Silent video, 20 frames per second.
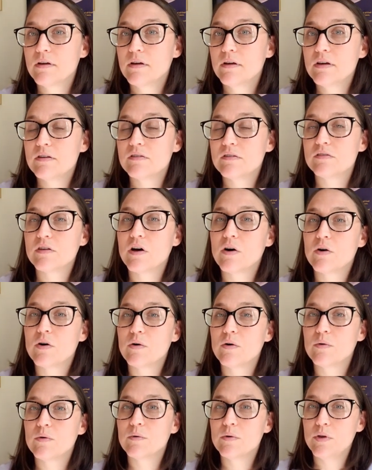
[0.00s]

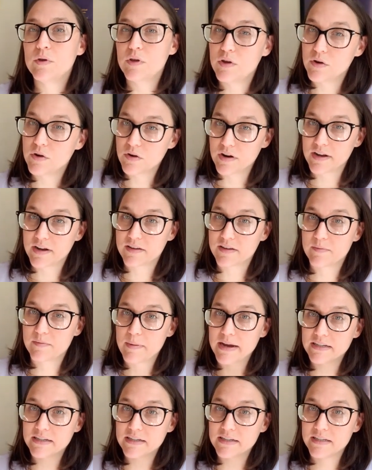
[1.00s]
So you're
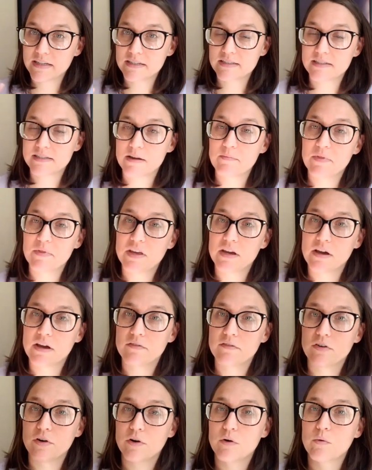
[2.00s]
expecting something of
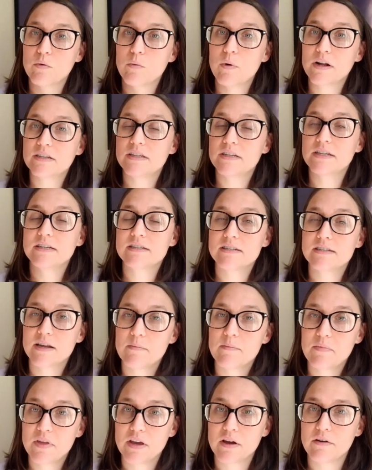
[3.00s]
her, wanting
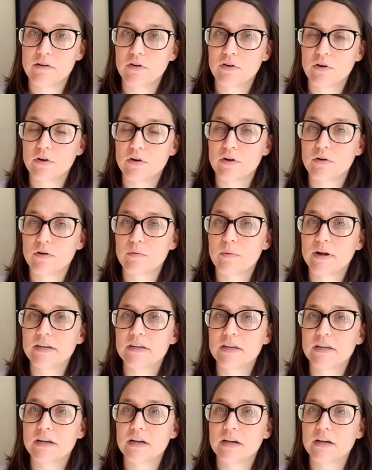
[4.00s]
something of her,
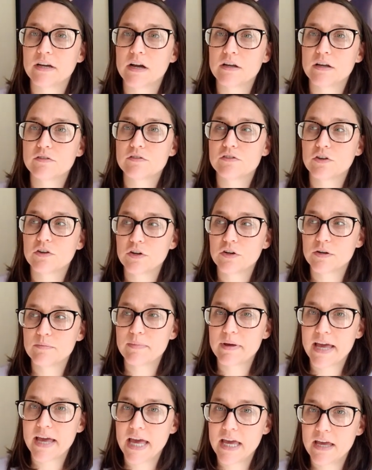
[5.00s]
wanting certain
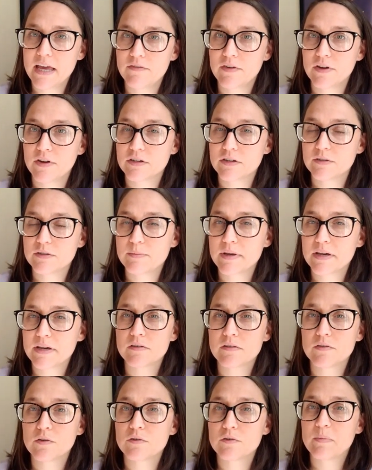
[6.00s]
behaviors
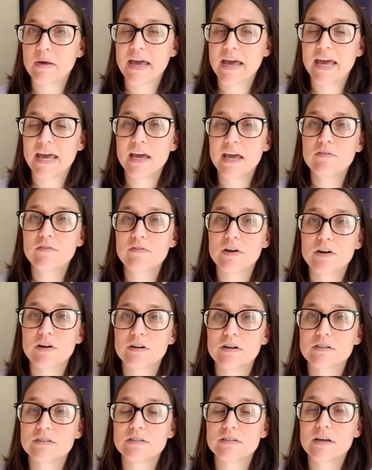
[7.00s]
because those
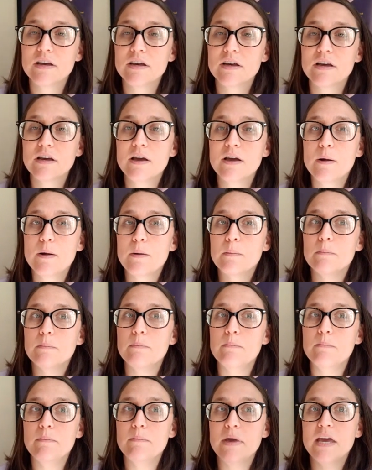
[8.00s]
behaviors
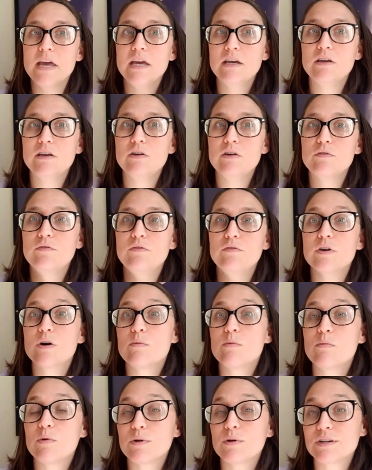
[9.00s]
make you feel
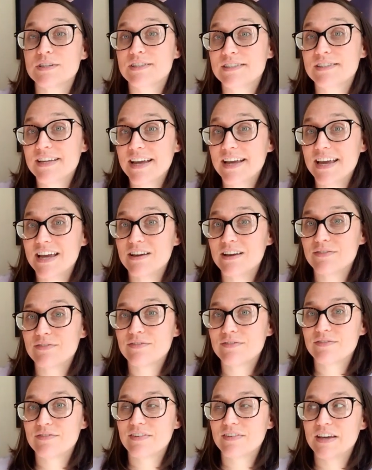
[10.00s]
more safe
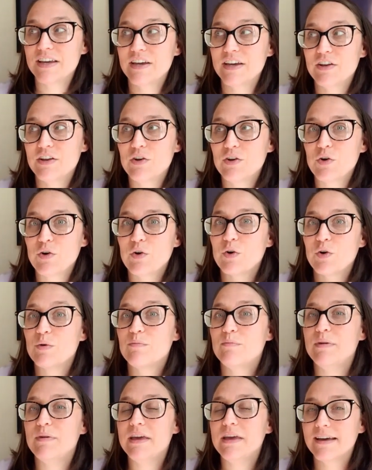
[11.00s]
in her
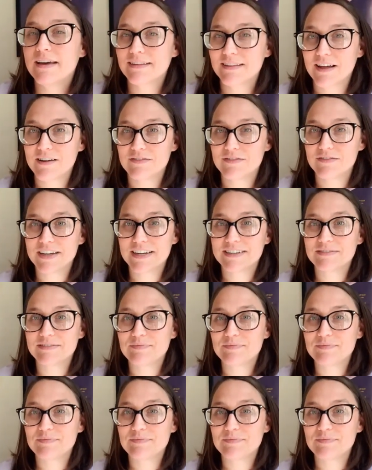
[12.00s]
being loving.